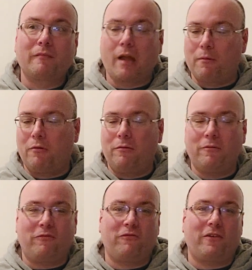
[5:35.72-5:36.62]
going
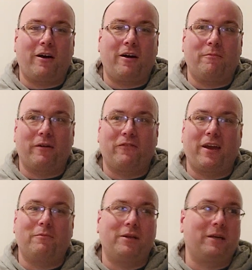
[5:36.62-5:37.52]
with my
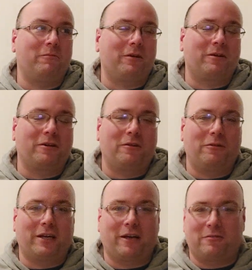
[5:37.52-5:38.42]
family. We're going to go
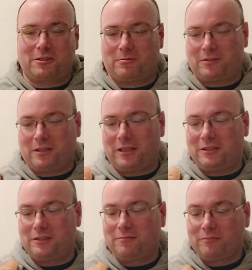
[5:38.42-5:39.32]
look at Christmas
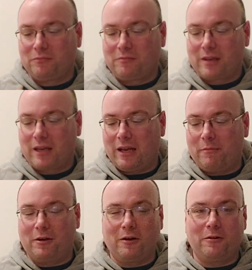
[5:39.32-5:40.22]
lights. Then
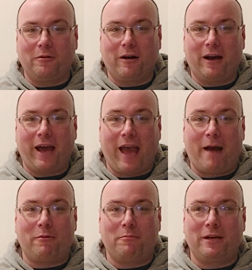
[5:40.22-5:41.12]
I'm going to go to
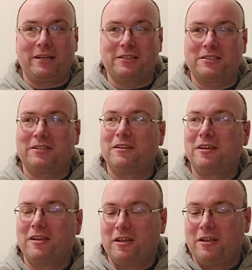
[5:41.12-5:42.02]
Applebee's
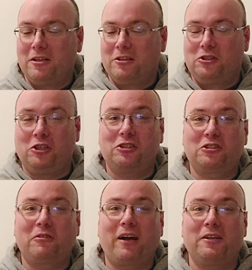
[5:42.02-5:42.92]
just
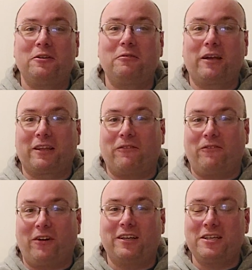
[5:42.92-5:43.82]
so I can do like the
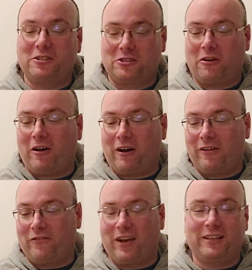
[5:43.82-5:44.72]
fucking
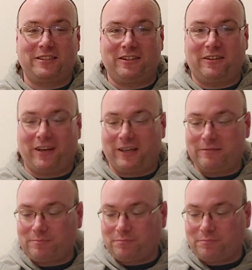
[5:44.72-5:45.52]
song Fancy Light.